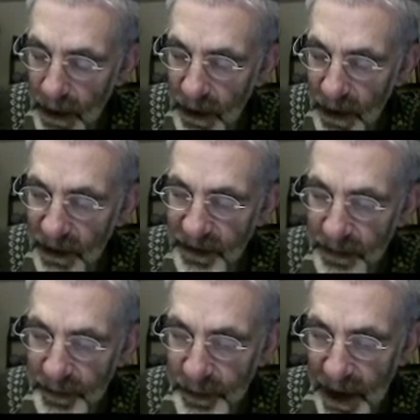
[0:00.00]
of
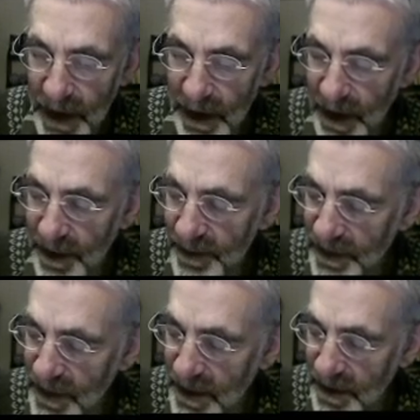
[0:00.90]

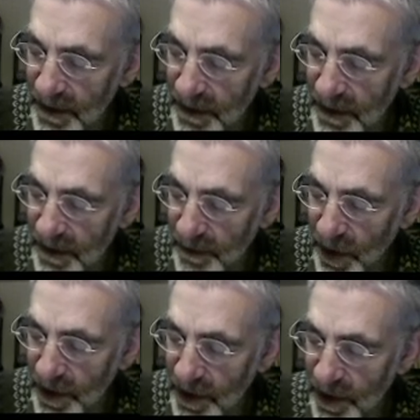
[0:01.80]
the
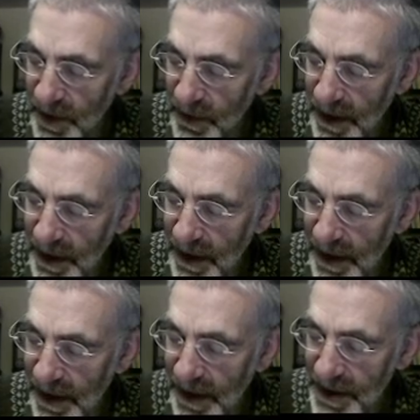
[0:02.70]
polynomial ring
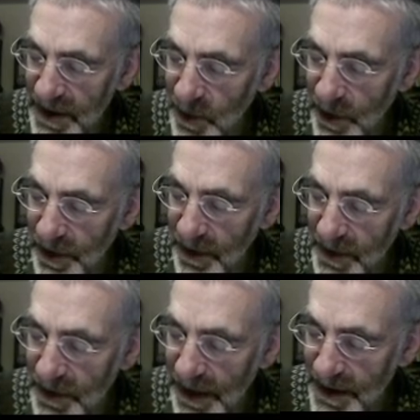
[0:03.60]
kx1 up
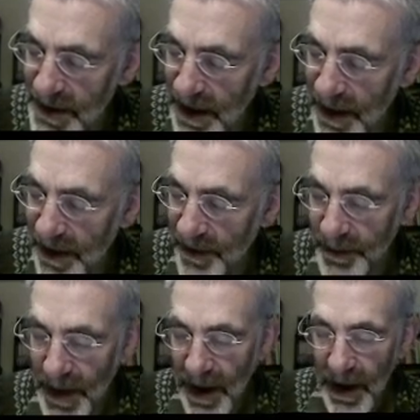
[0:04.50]
to xn.
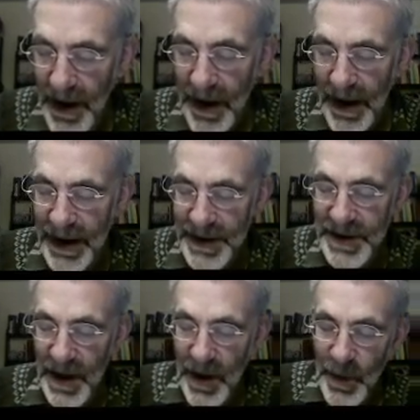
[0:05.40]

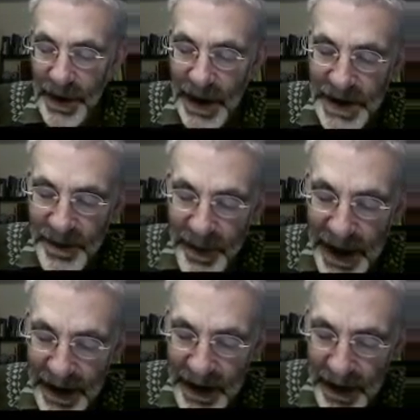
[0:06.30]
And we're going to
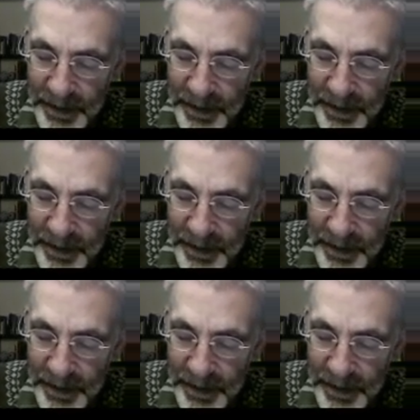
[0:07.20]
pick